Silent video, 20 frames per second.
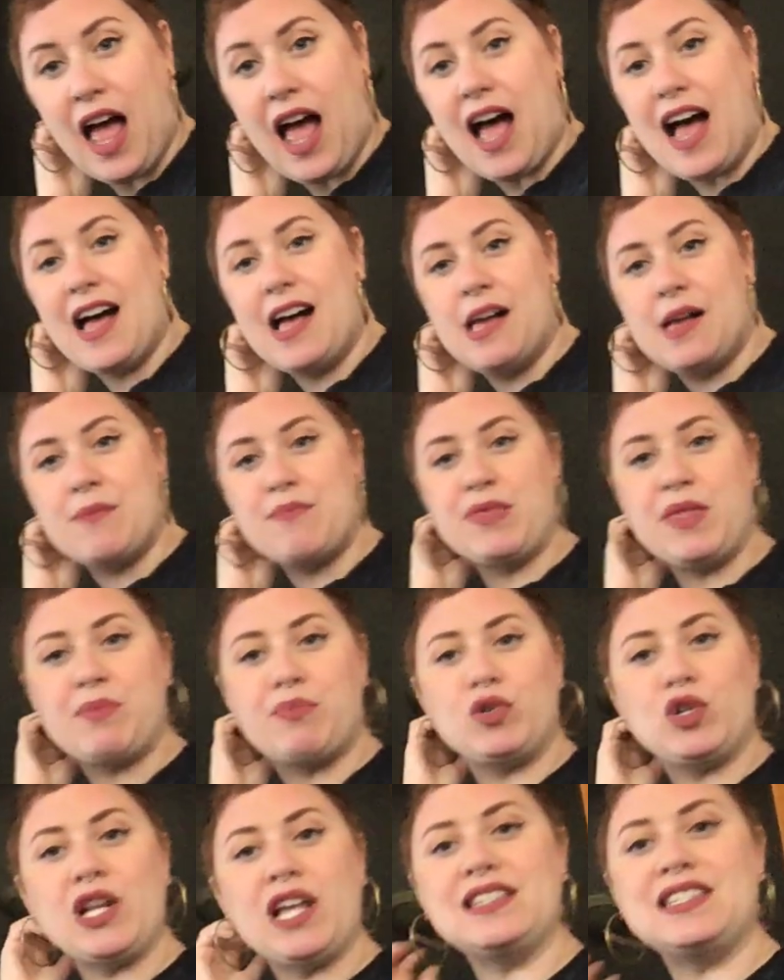the
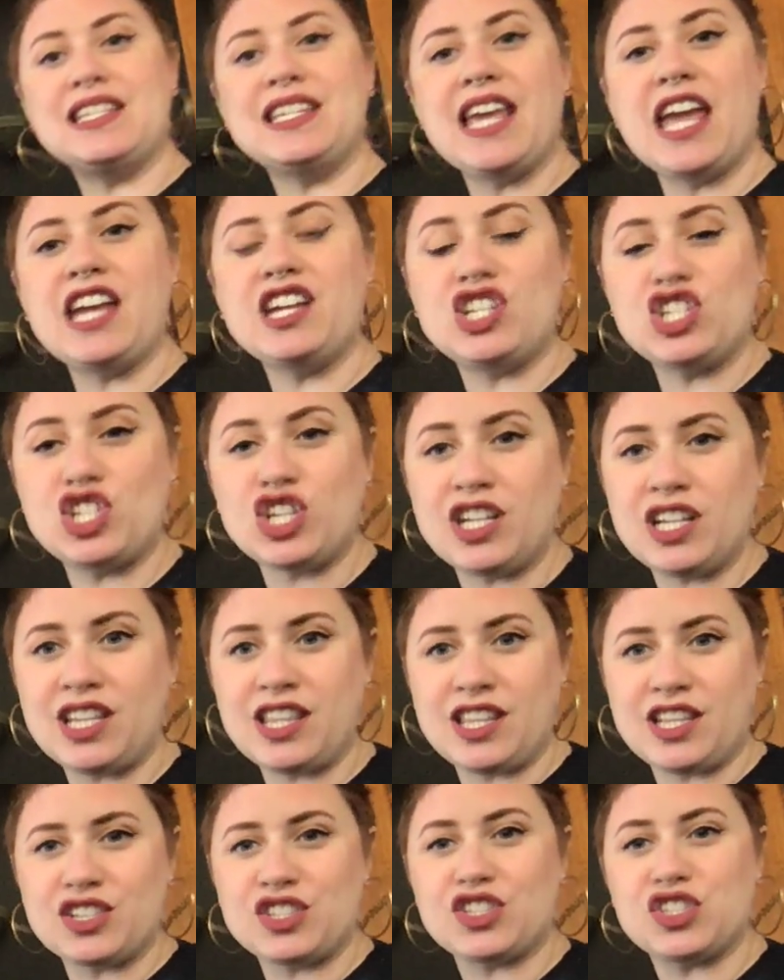
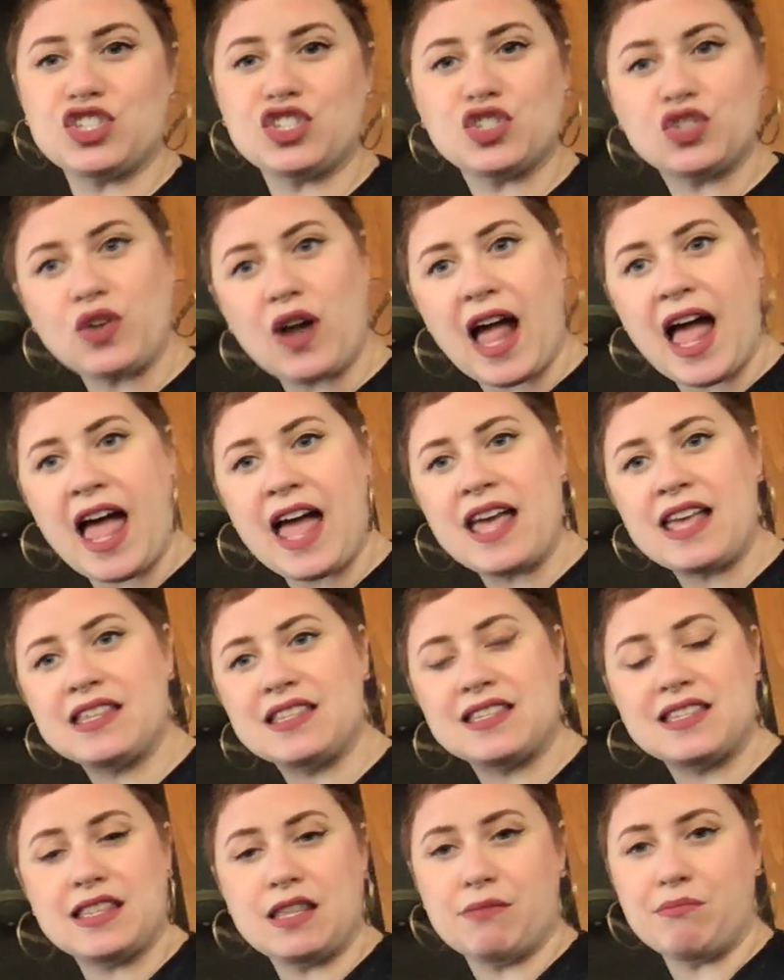pronunciation, the
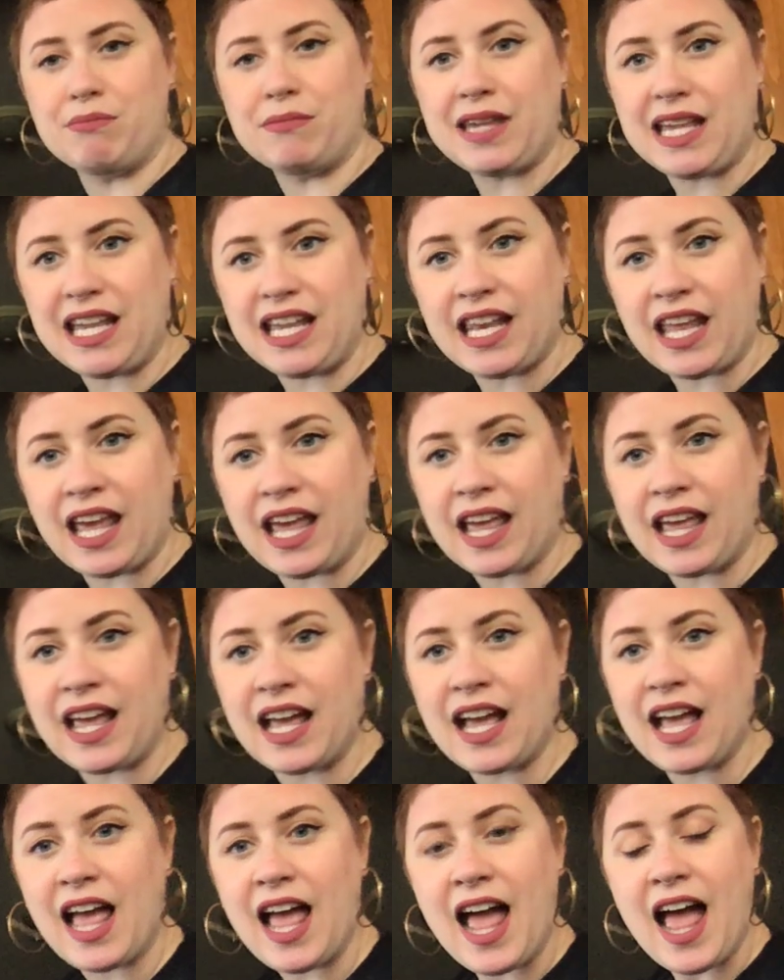stress, the
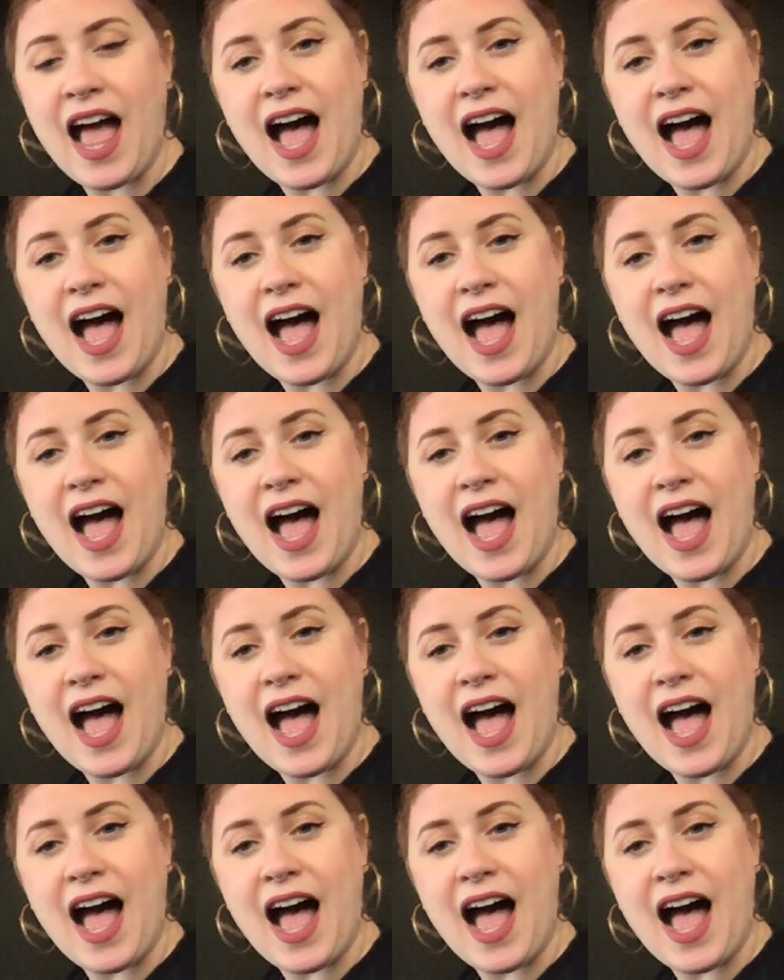meaning,